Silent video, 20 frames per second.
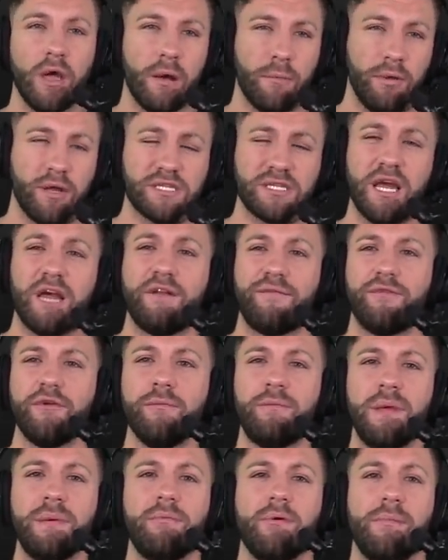Plus, I had a few
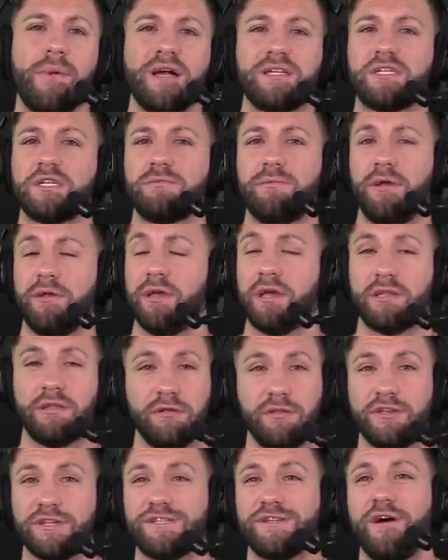people message me like,
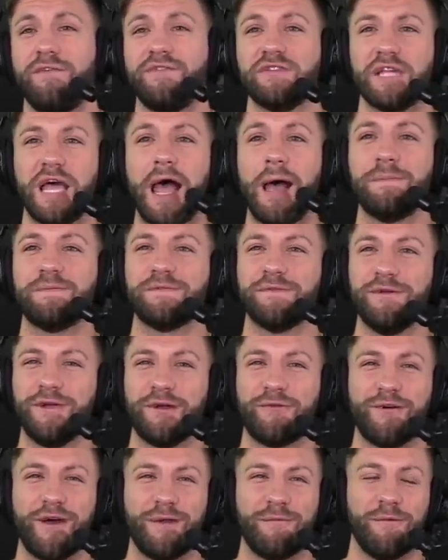dude, this stuff is absolutely
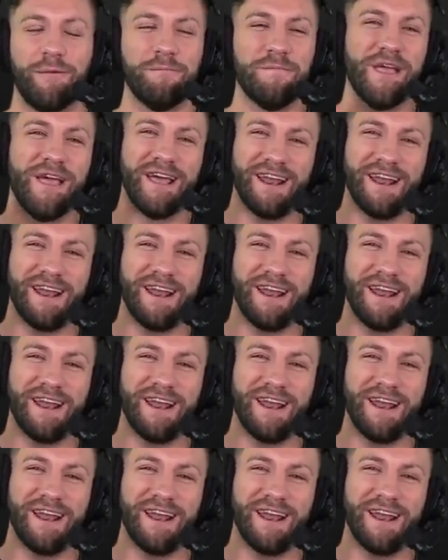incredible.